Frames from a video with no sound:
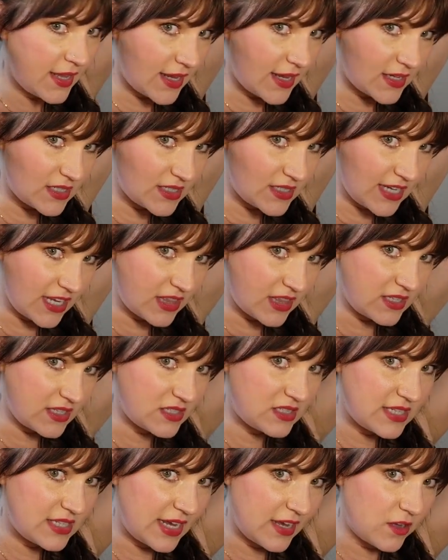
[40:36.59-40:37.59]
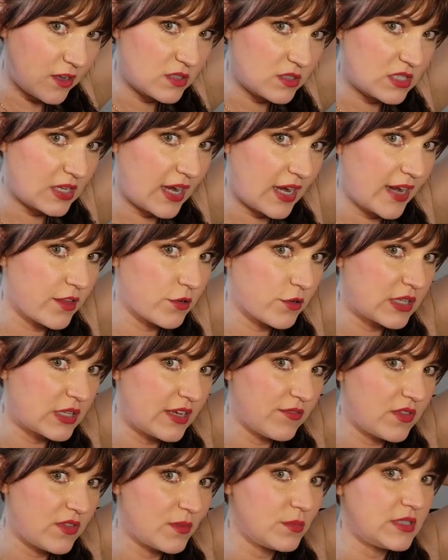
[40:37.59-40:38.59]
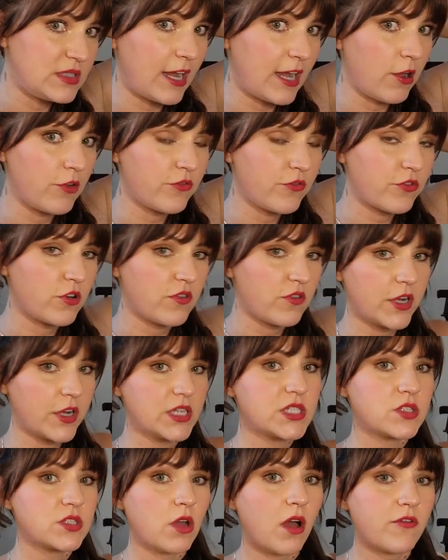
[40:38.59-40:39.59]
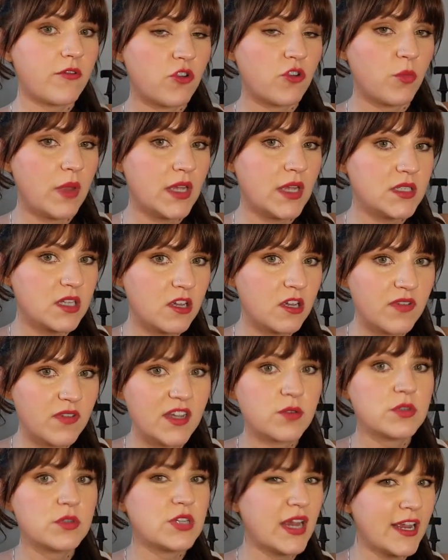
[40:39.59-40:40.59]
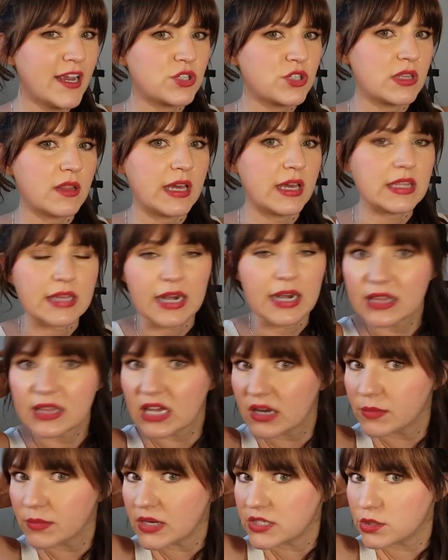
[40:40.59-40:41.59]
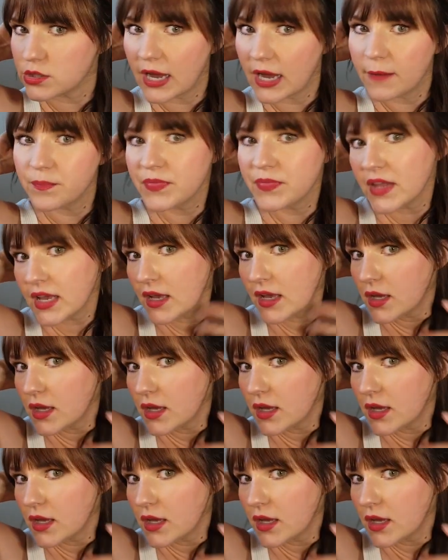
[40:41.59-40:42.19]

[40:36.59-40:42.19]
and take these tails and either leave them down for a very soft romantic effect, which I actually like that. I think I might do that.